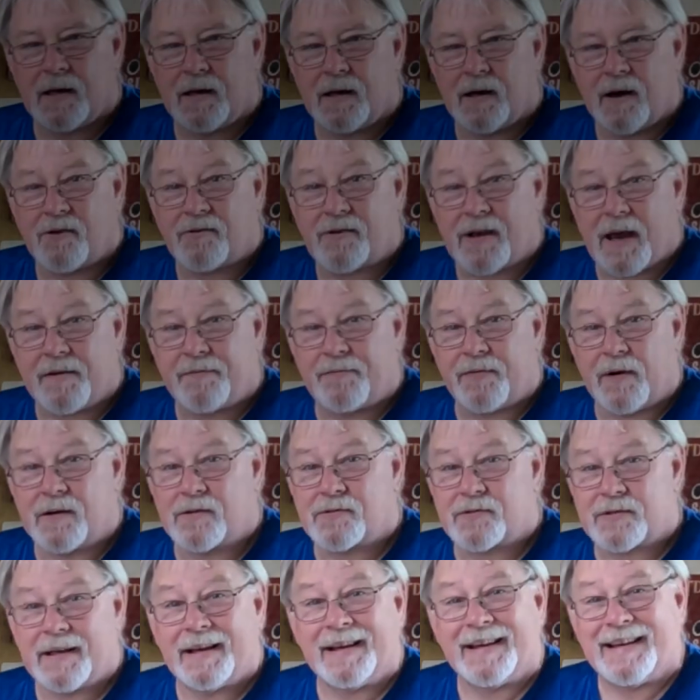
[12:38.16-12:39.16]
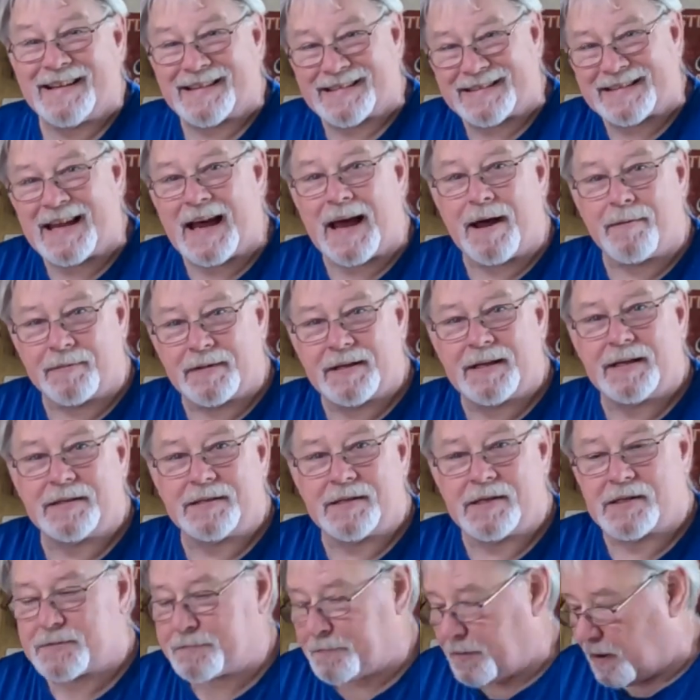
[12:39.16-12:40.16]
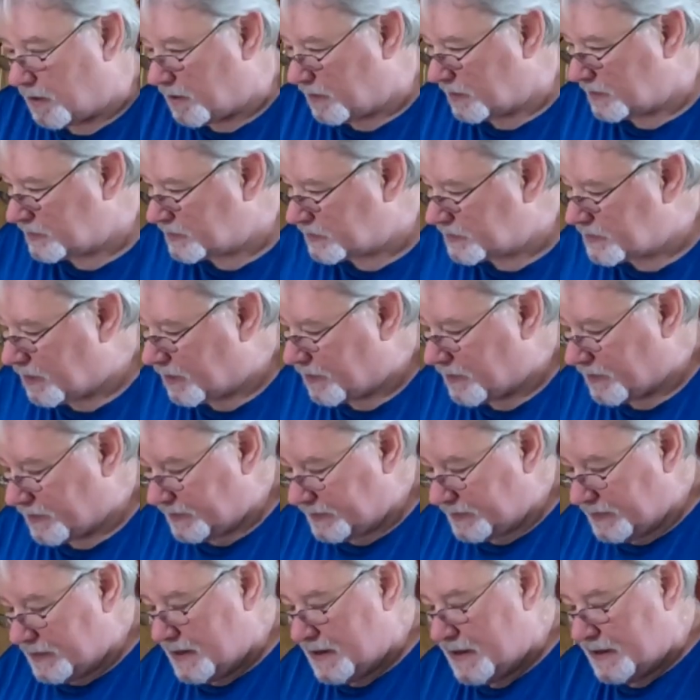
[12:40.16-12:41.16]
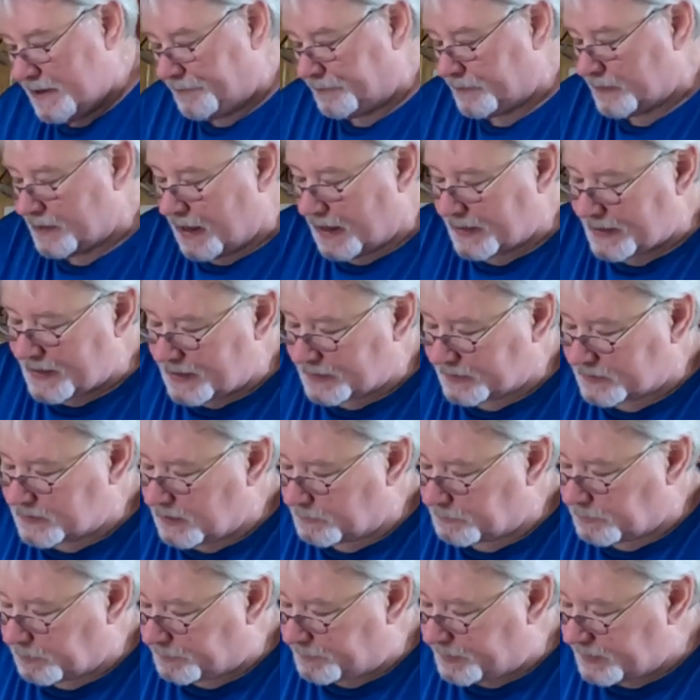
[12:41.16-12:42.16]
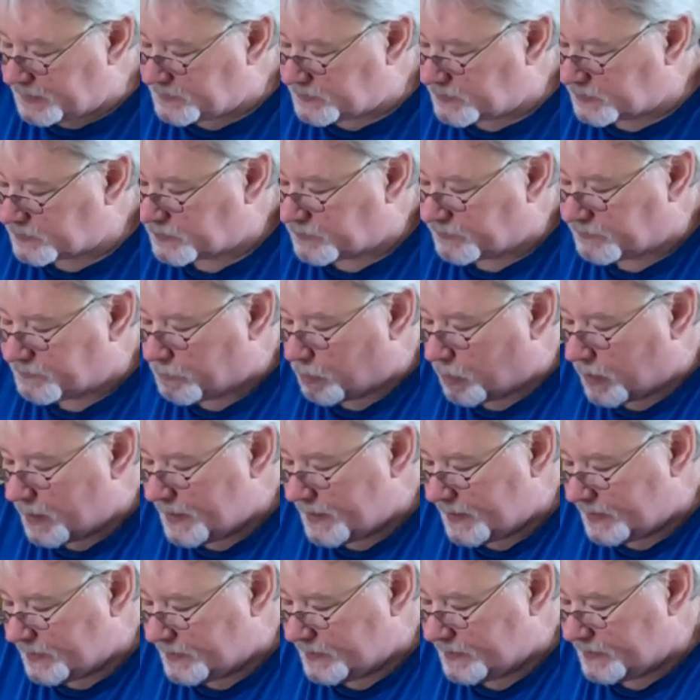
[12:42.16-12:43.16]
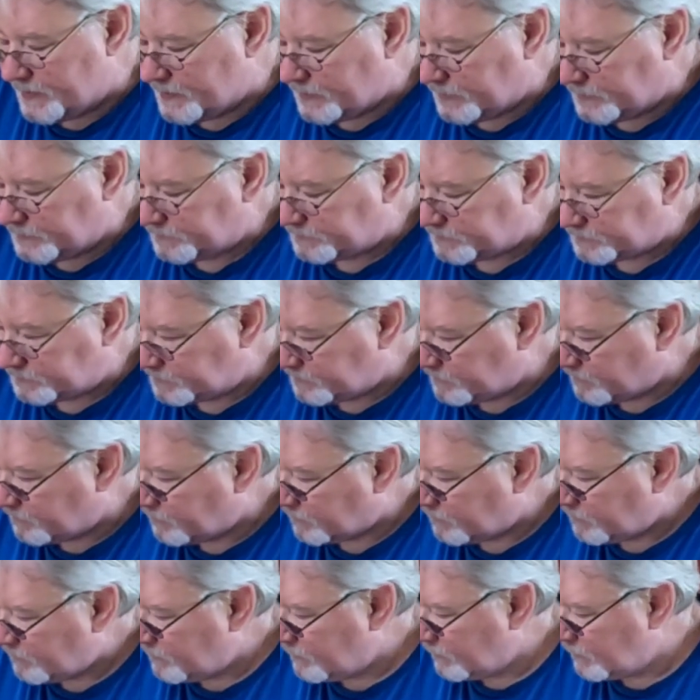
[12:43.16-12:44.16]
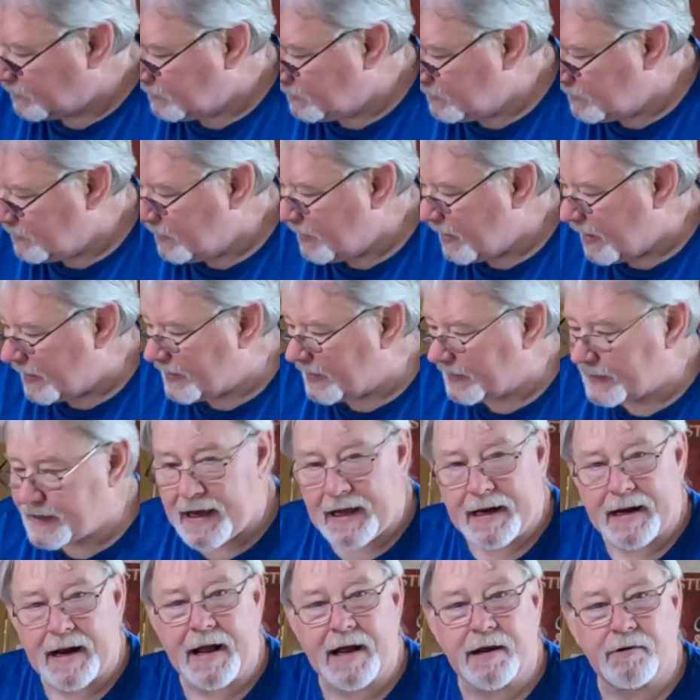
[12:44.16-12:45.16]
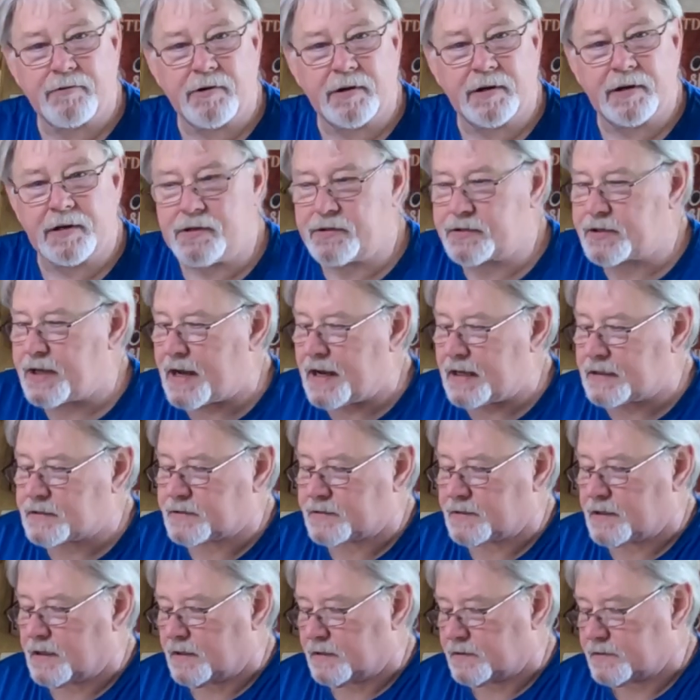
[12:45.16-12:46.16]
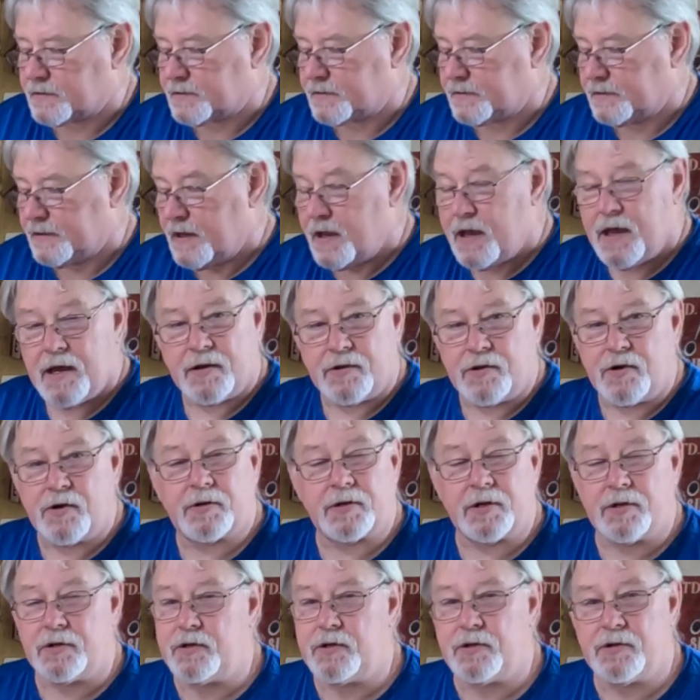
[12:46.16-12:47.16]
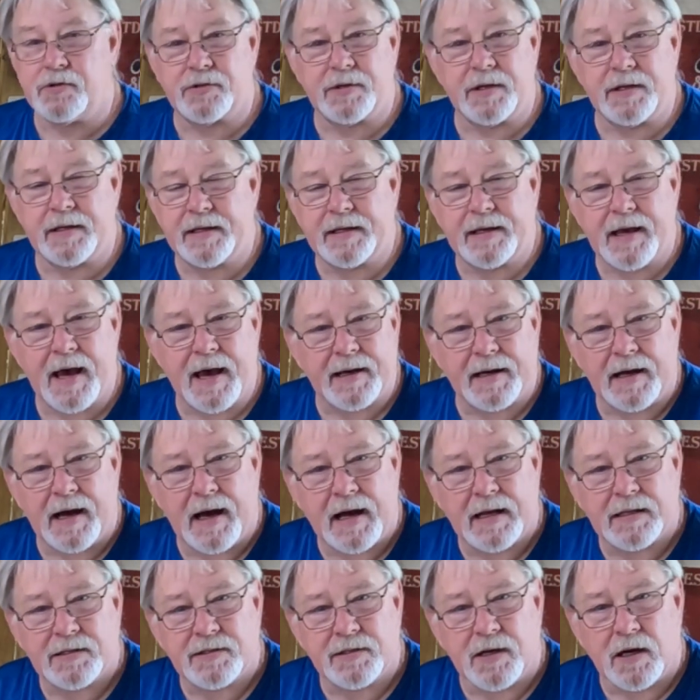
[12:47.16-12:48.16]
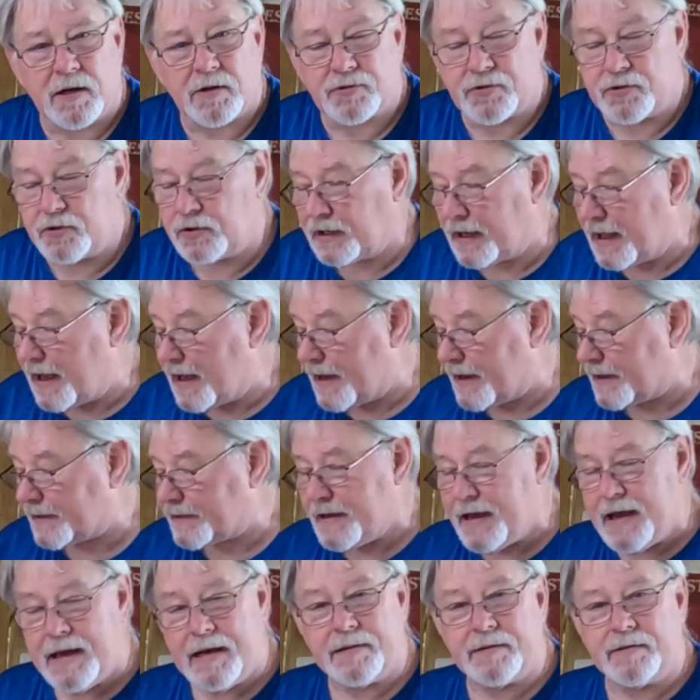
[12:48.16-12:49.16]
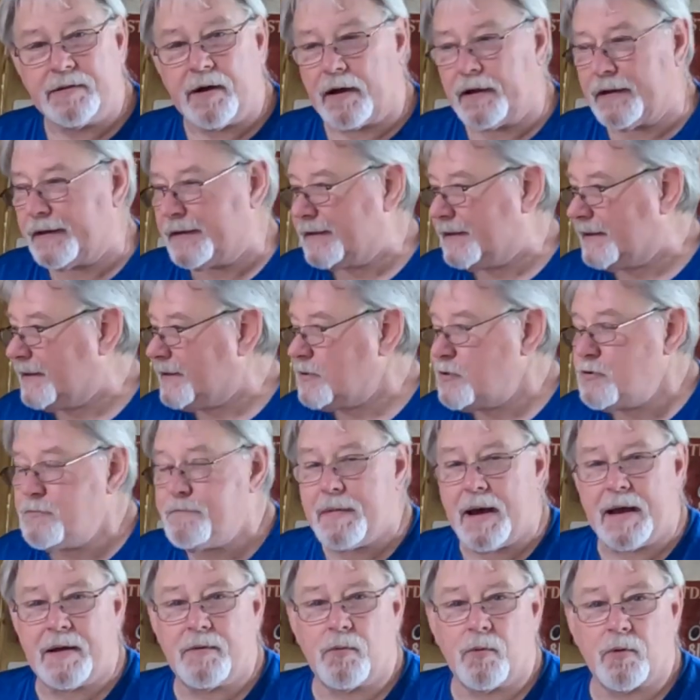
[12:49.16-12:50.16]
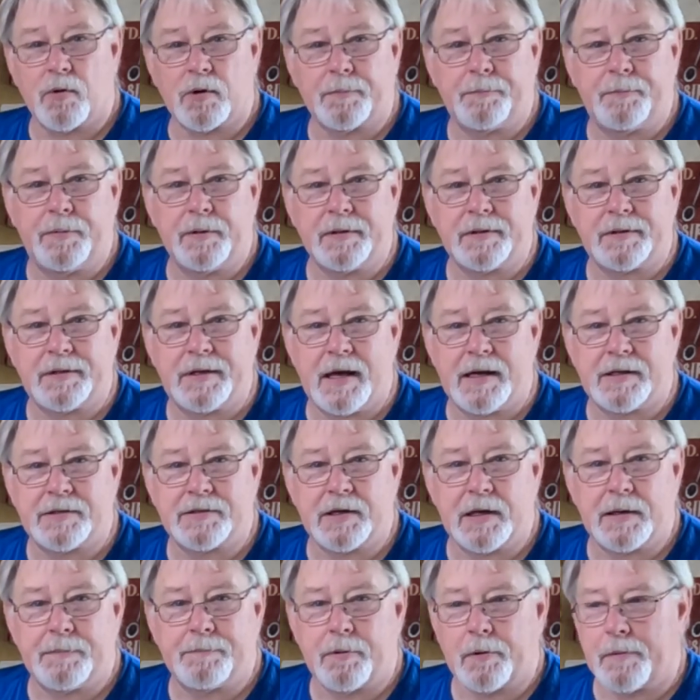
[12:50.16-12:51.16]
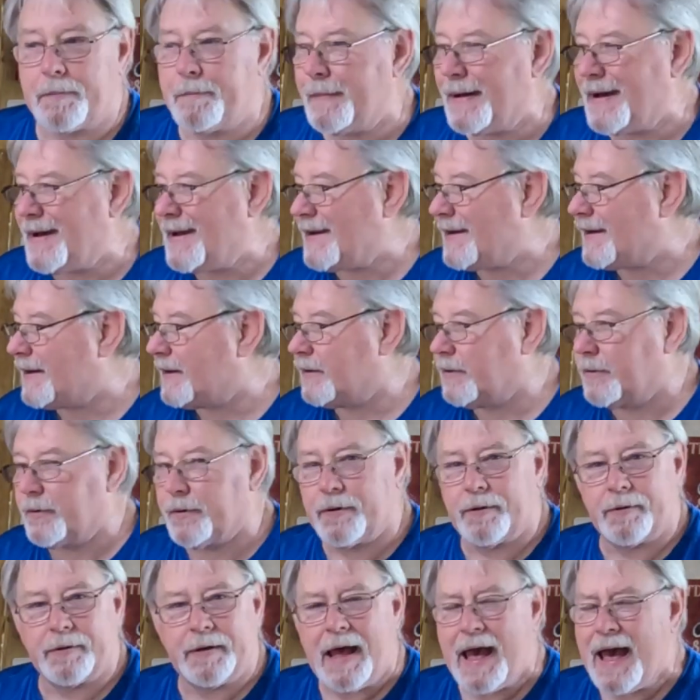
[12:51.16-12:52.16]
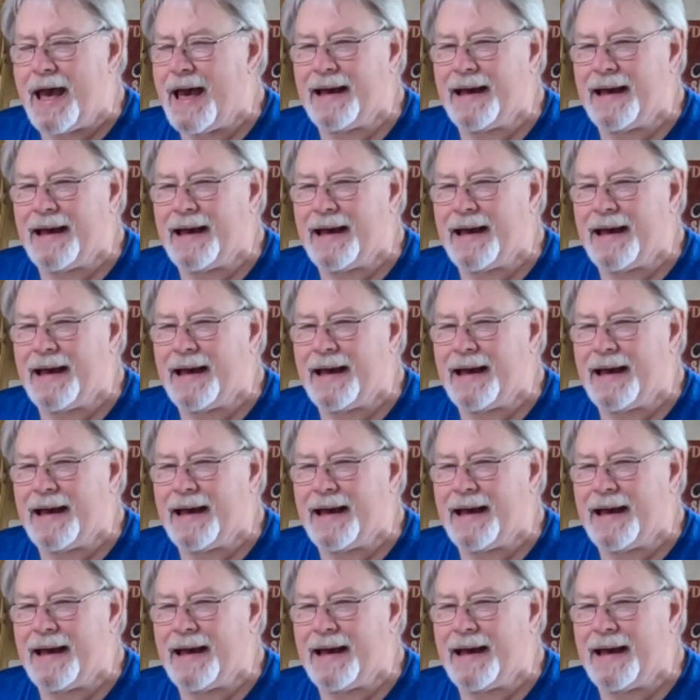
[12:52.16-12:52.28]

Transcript: Okay folks, it's time to get this party started. I got a couple pieces of bread here and I got Angry Goose hot sauce. You can use any kind of hot sauce you like. You may want to put ketchup or mayo on.